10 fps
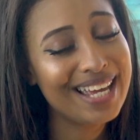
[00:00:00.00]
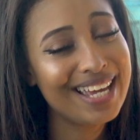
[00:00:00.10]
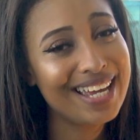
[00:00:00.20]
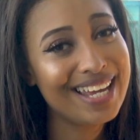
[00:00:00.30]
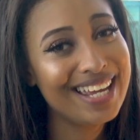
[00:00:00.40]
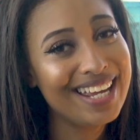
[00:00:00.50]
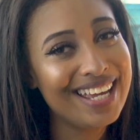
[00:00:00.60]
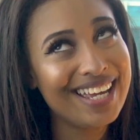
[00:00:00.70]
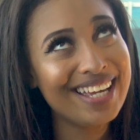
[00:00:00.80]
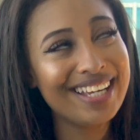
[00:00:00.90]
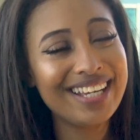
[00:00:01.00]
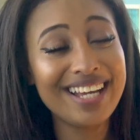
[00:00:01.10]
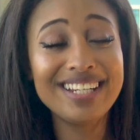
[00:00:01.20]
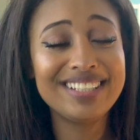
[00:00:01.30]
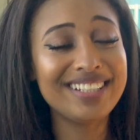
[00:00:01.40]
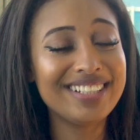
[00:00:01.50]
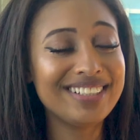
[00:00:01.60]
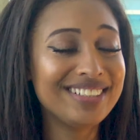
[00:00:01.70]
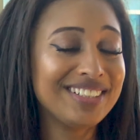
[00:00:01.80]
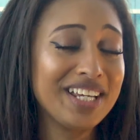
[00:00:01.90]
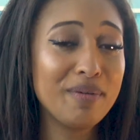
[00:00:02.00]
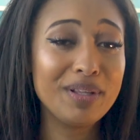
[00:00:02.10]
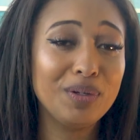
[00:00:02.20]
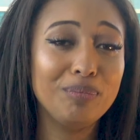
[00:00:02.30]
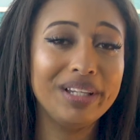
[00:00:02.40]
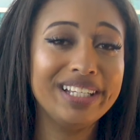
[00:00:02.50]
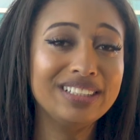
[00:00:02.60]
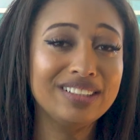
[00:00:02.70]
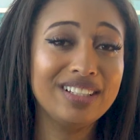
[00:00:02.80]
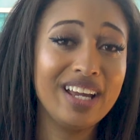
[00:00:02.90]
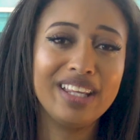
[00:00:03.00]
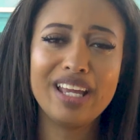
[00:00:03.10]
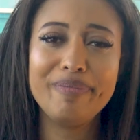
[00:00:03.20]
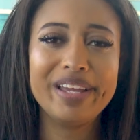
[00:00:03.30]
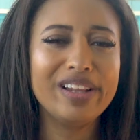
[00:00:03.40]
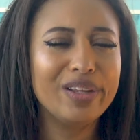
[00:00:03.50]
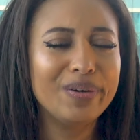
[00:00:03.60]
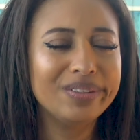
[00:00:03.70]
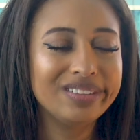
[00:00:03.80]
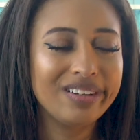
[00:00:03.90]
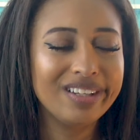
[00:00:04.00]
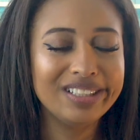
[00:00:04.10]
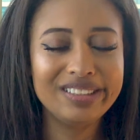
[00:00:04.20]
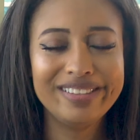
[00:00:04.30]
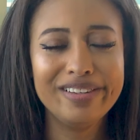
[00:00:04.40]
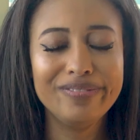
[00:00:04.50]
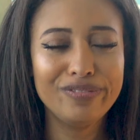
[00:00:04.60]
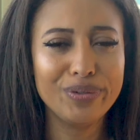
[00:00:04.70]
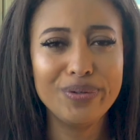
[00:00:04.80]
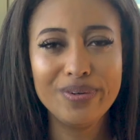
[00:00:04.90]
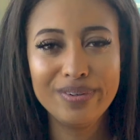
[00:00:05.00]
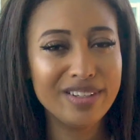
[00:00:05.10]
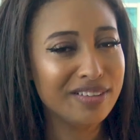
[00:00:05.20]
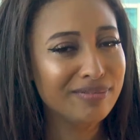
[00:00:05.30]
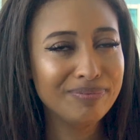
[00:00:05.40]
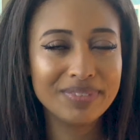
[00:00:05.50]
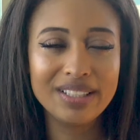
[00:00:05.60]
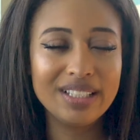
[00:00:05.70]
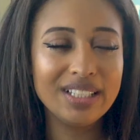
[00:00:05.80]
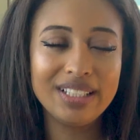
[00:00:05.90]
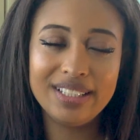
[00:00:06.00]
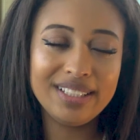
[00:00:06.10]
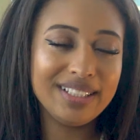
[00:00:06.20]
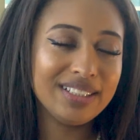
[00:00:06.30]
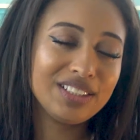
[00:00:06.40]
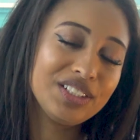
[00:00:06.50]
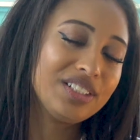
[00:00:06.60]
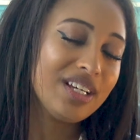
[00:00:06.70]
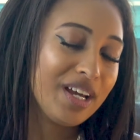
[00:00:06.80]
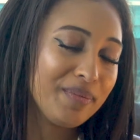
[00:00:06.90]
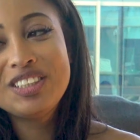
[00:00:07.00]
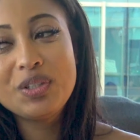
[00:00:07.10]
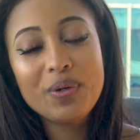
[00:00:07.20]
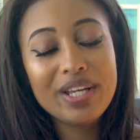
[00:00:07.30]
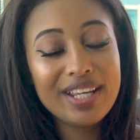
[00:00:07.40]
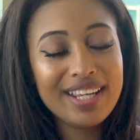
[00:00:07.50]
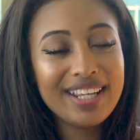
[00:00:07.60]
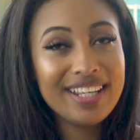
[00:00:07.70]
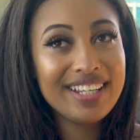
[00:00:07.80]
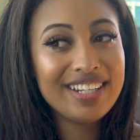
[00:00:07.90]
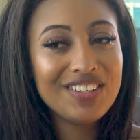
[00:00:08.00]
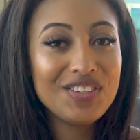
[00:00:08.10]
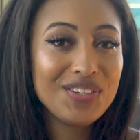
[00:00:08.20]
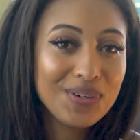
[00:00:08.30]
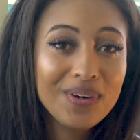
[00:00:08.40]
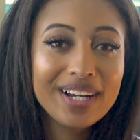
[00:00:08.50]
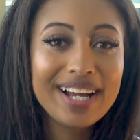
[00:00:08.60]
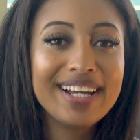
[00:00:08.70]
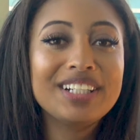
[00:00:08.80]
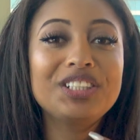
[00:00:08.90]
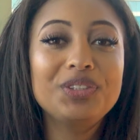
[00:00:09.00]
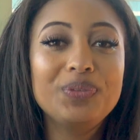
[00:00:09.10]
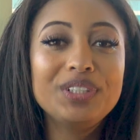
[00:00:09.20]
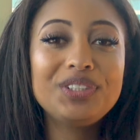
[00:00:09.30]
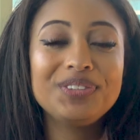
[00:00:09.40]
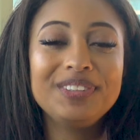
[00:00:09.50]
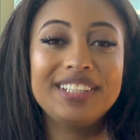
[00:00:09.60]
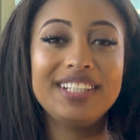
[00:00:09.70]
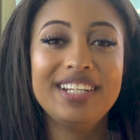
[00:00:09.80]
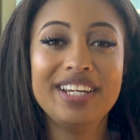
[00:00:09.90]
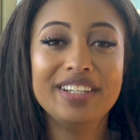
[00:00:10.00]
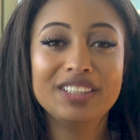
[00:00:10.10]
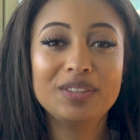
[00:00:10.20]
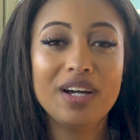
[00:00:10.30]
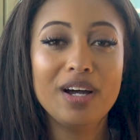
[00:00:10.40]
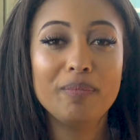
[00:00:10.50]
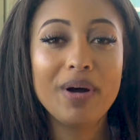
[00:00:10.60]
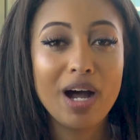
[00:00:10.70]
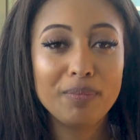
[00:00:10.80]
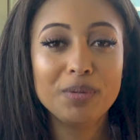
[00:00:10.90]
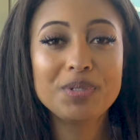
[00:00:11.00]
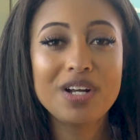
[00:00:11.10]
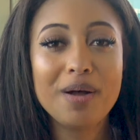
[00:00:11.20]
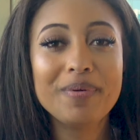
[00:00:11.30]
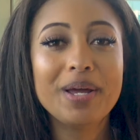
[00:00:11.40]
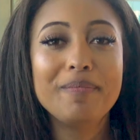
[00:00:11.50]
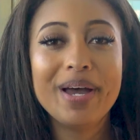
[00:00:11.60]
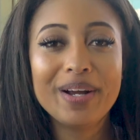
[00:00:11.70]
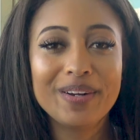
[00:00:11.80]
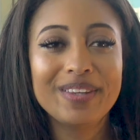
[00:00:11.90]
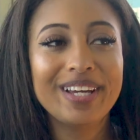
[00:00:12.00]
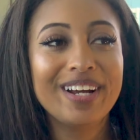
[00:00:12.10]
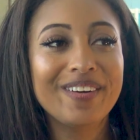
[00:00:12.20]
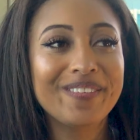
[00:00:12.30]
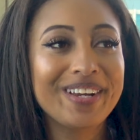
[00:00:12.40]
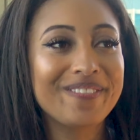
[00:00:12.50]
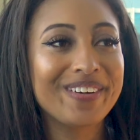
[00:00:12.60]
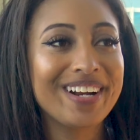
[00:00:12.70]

I did. They gave me a little blazer. Yeah, they gave me clothes and all that stuff, food and it's a good time. So in New York, I actually went to Zendaya's uh, pop up shop and I met her there, or whatever.